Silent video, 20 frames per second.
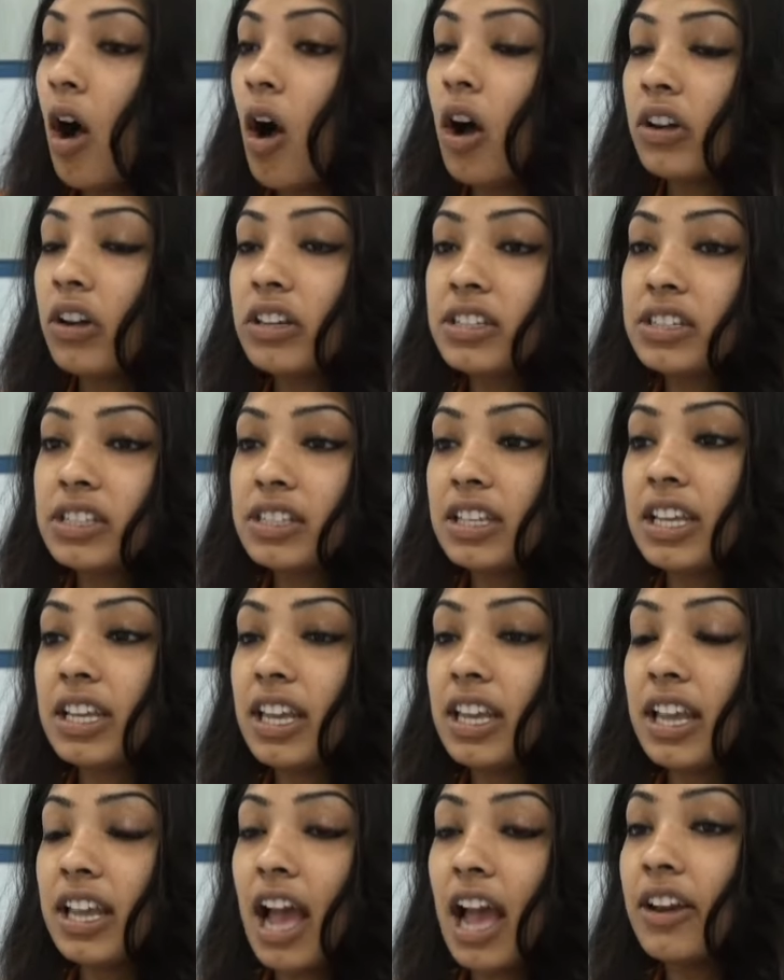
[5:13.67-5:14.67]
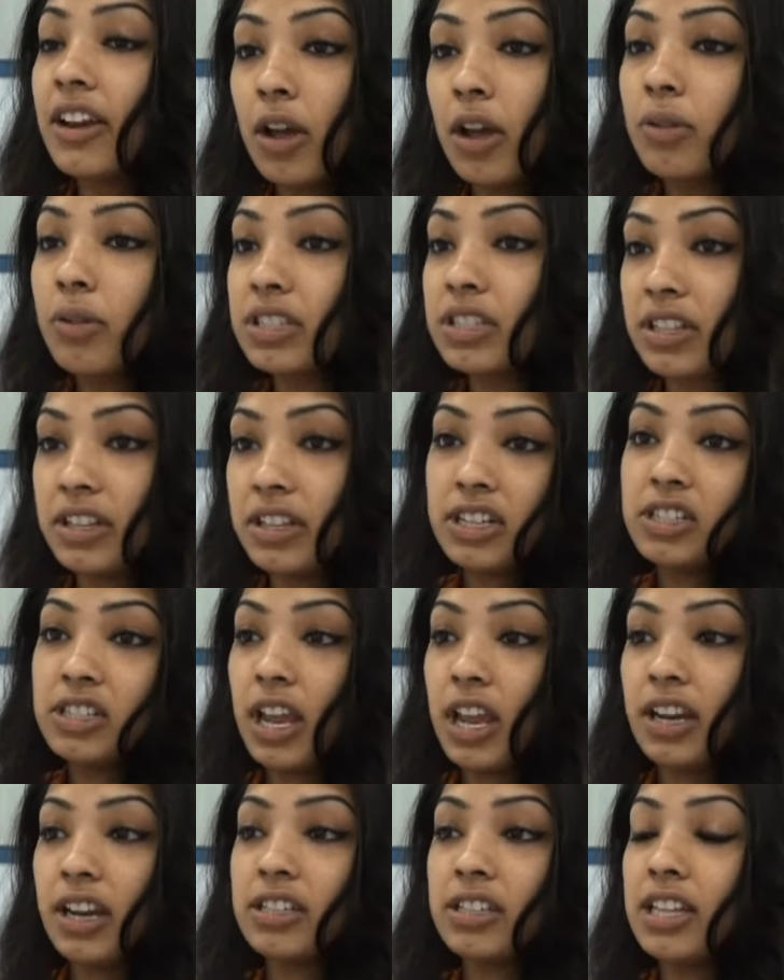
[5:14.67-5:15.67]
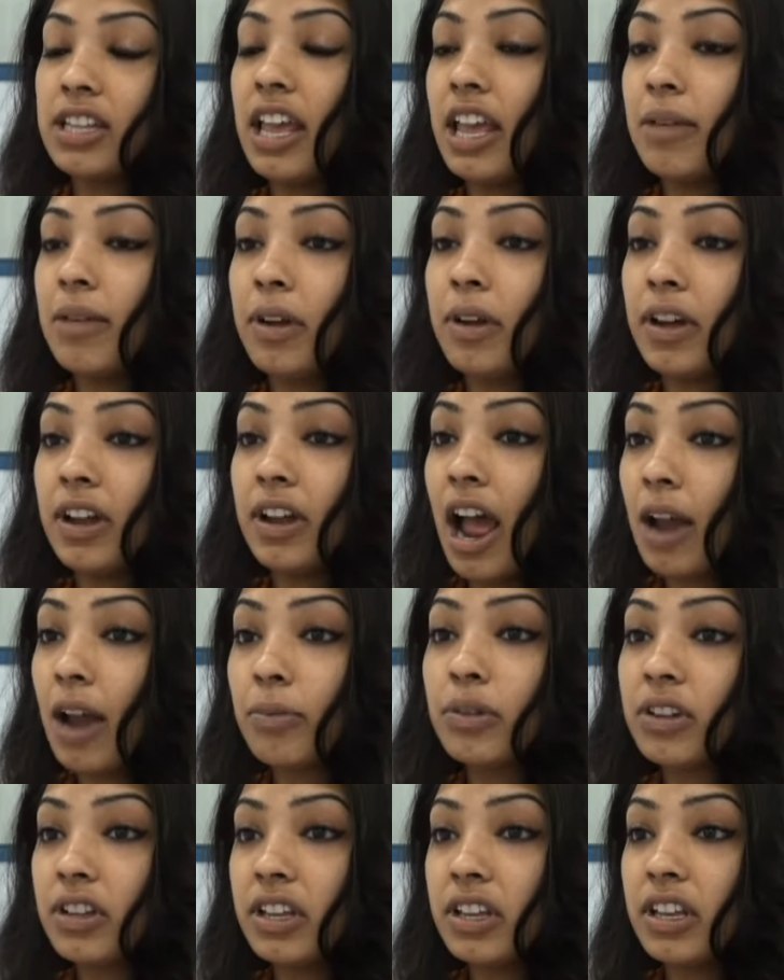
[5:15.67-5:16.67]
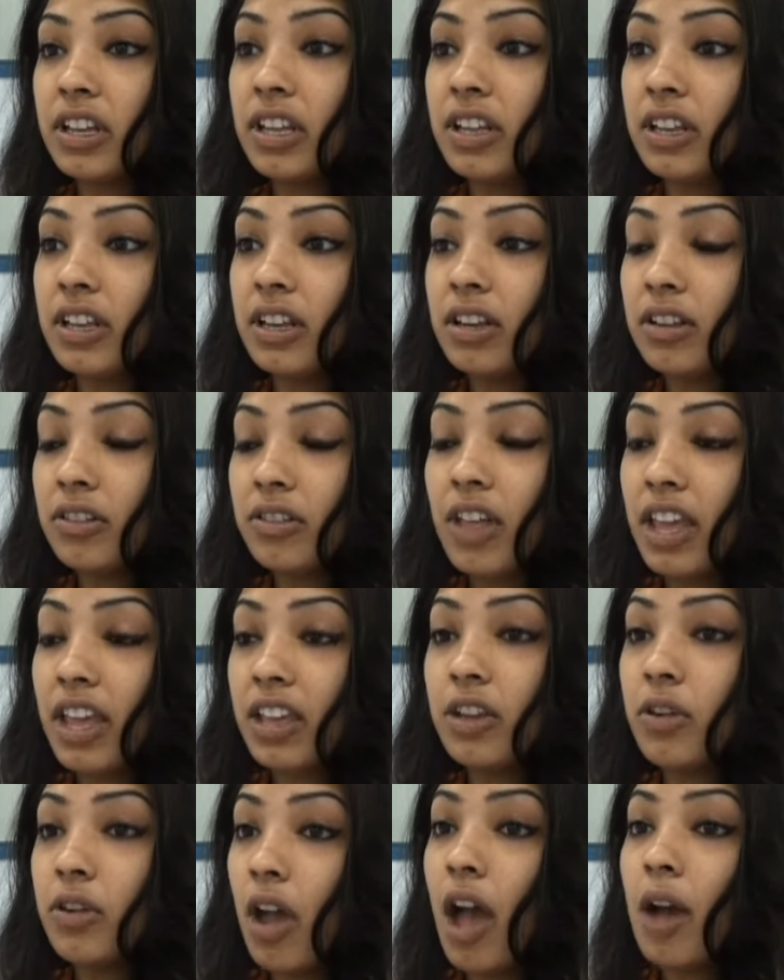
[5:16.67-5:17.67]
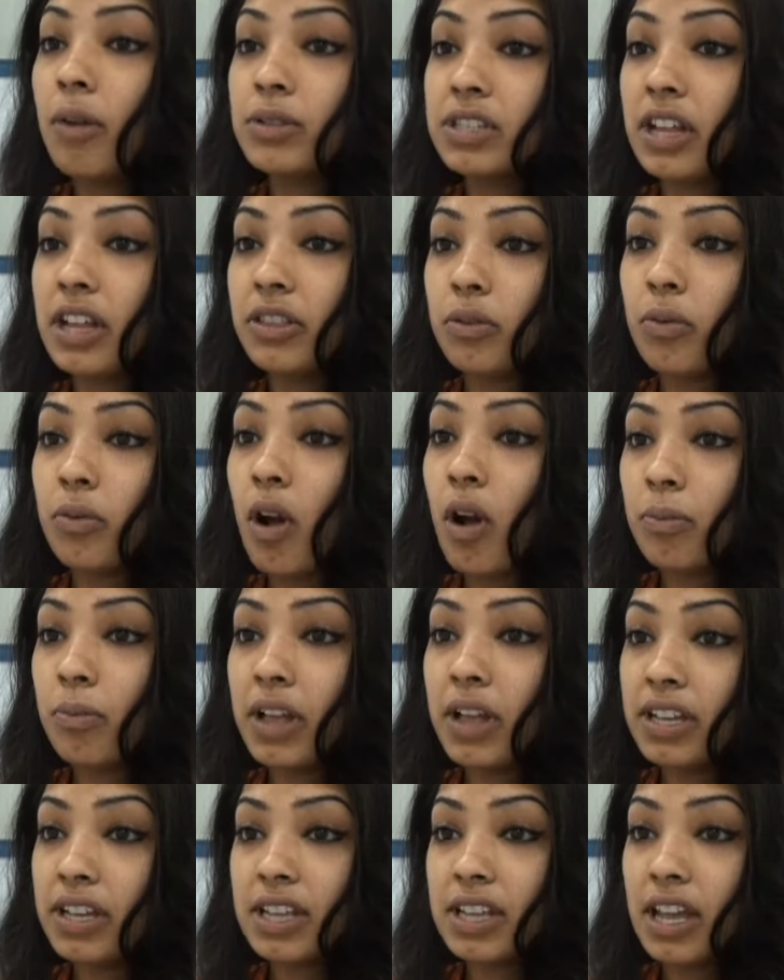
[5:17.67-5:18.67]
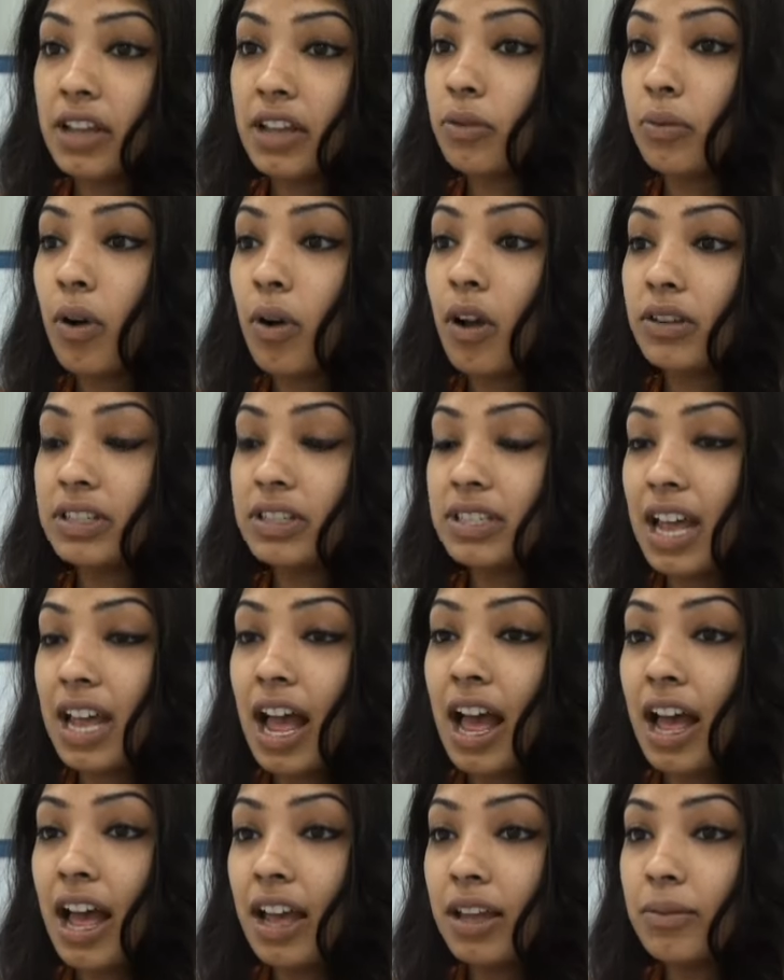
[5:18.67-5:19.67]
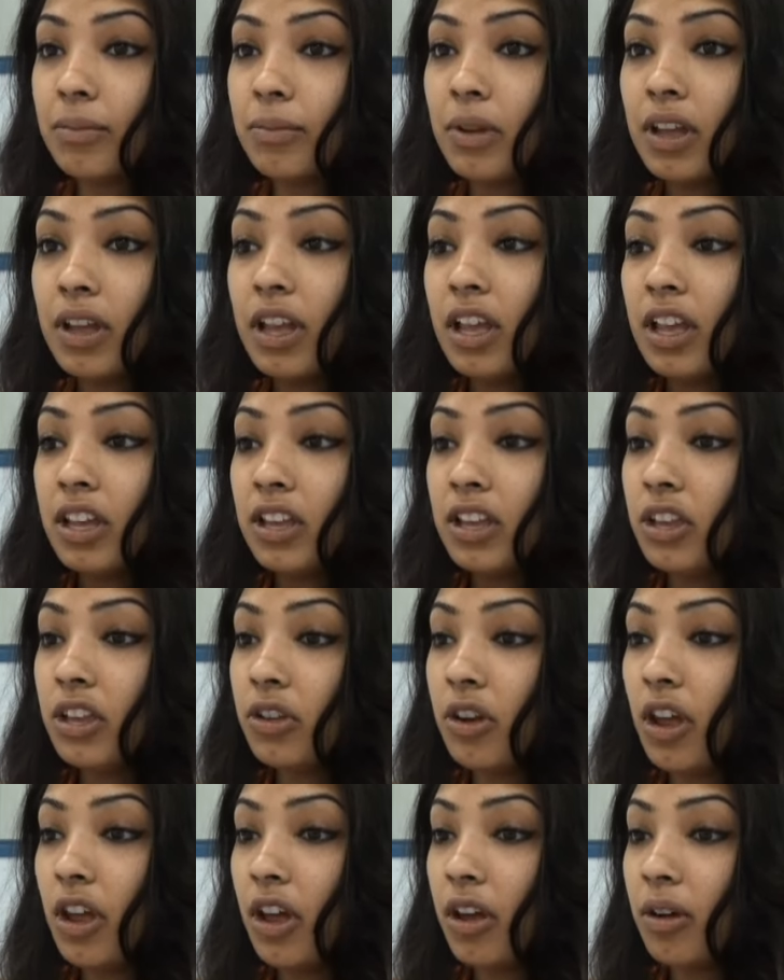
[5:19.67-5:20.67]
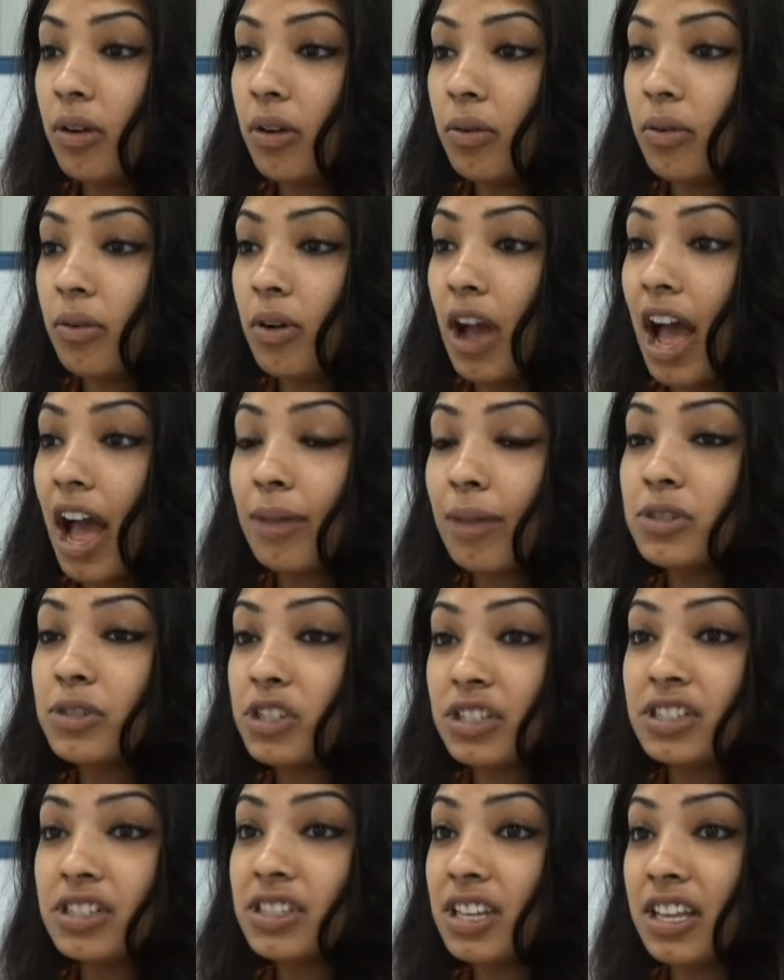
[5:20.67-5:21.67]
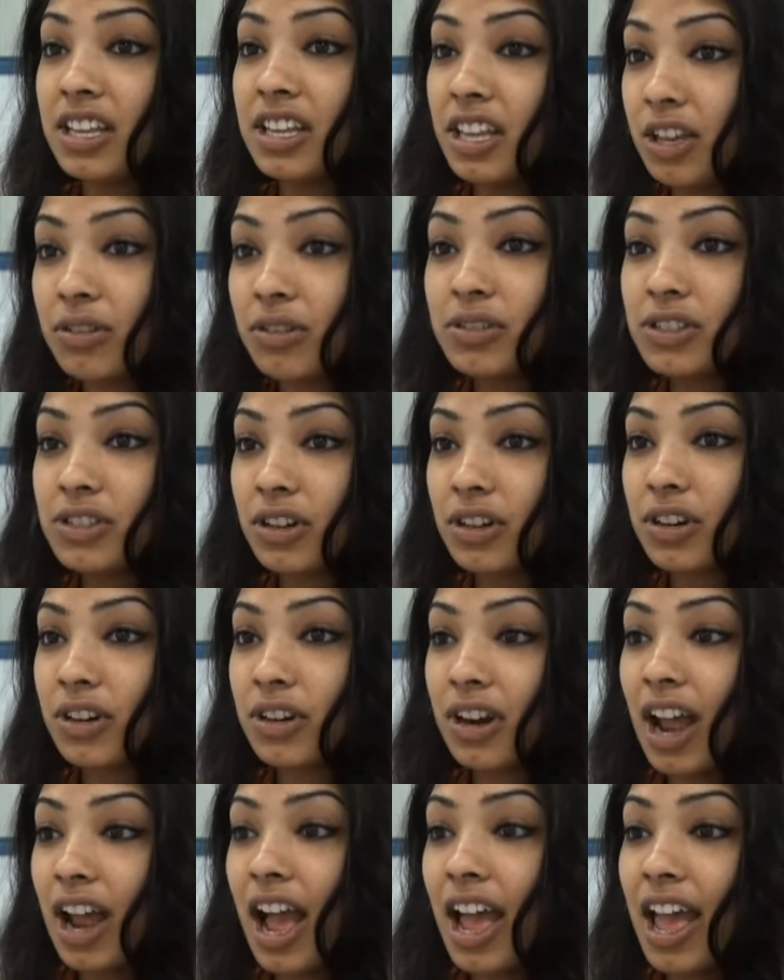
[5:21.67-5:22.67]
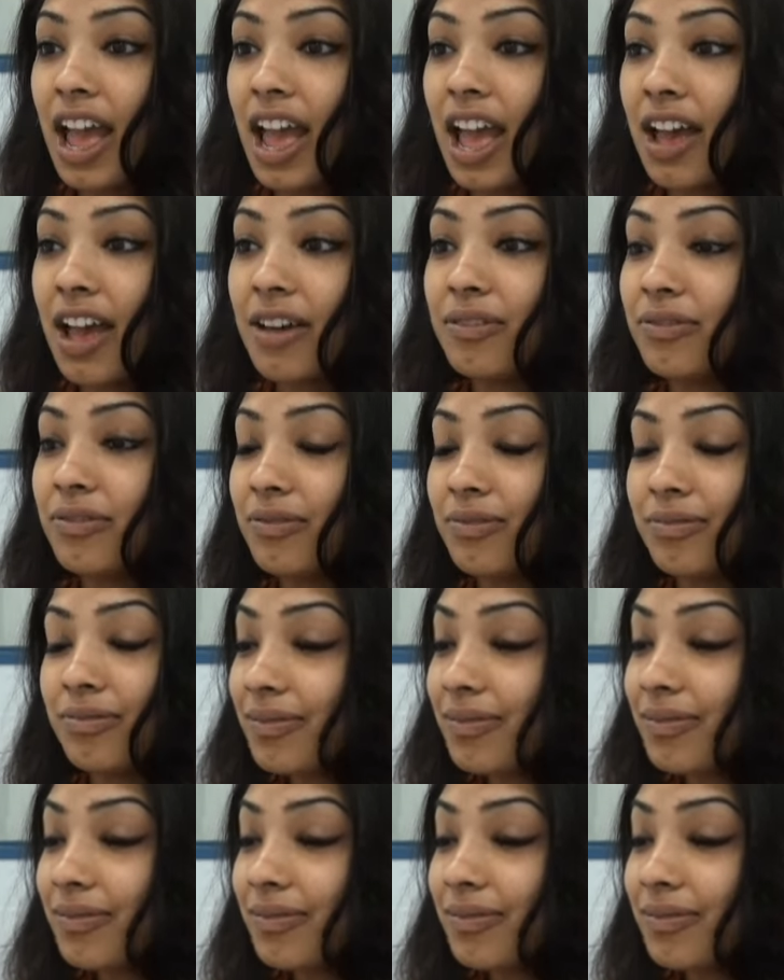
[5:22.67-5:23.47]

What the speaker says: Honestly, I know it's cliche to say, but I really, like, you know, I was at the wrong place at the wrong time. You know, I'm just a user. I have